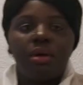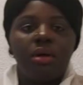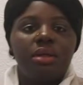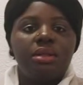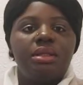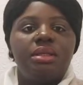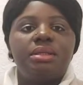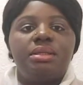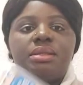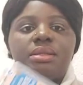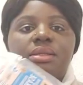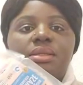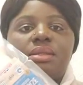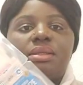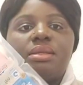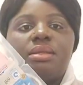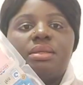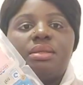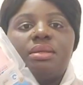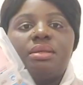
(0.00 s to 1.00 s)
got
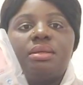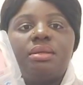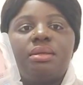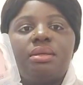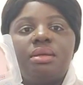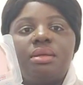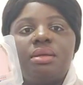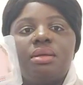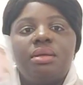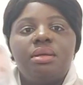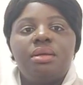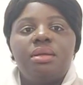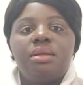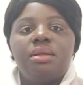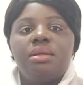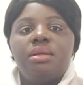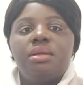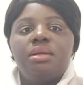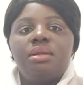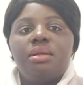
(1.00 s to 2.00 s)
this
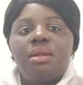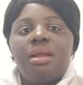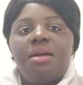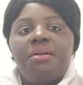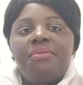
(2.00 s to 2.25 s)
they